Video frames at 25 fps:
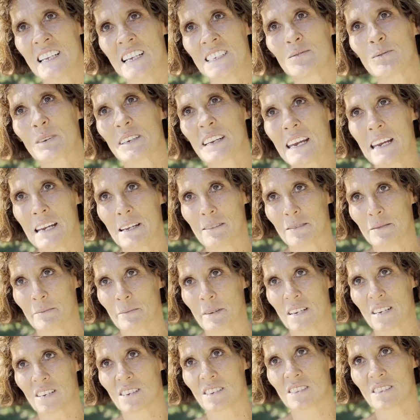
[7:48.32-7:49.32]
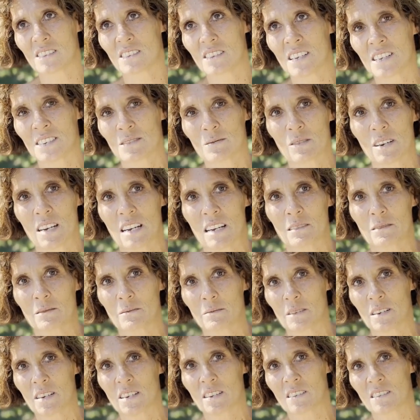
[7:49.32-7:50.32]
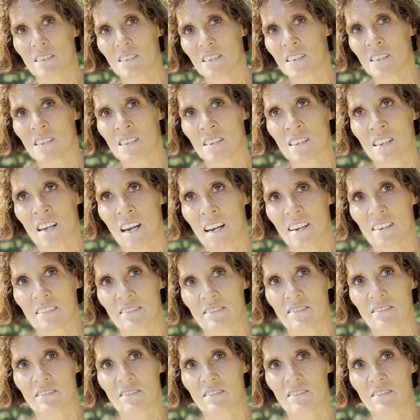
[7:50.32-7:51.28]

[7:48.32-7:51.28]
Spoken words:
And that's what keeps me in your life.